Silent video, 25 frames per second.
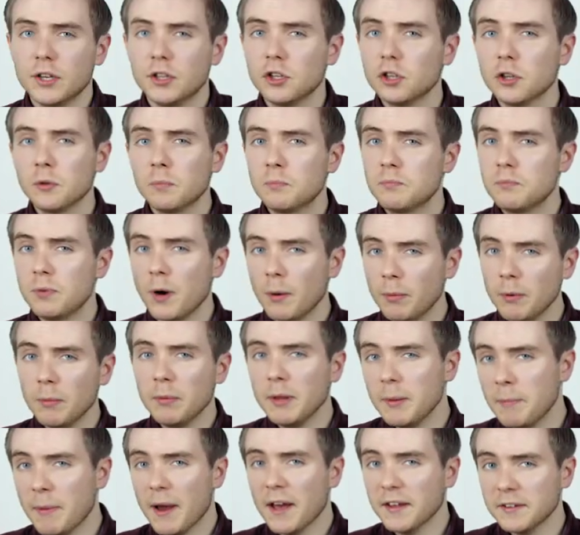You'll
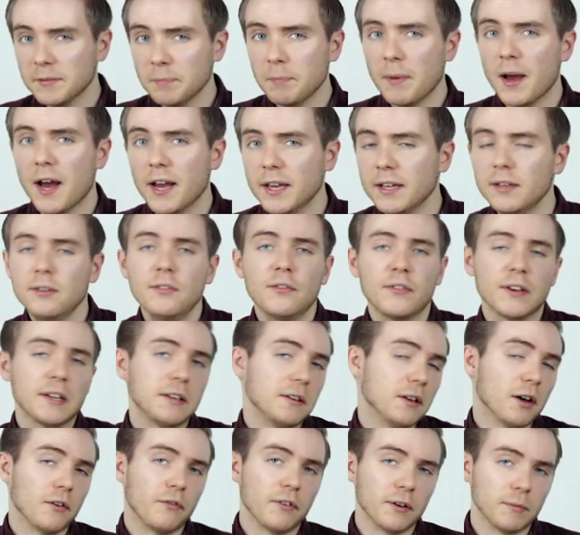probably pass by and
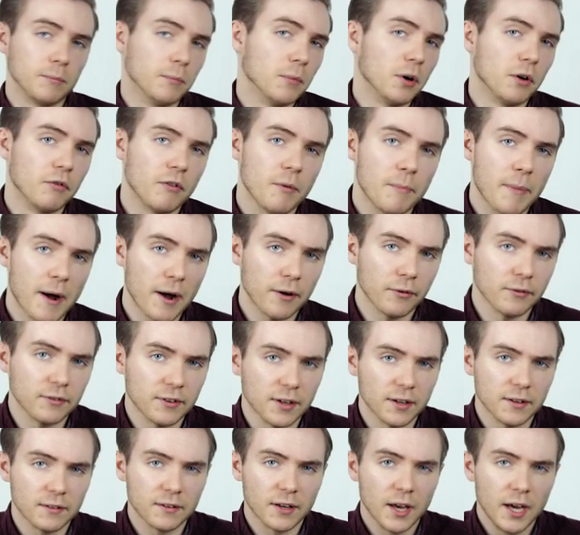think nothing more
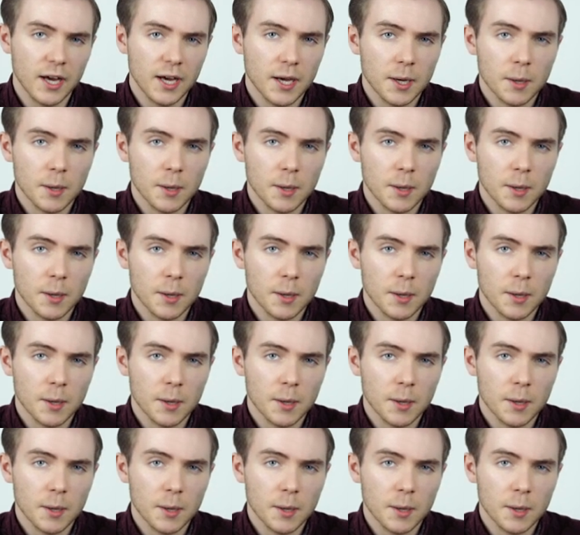about it,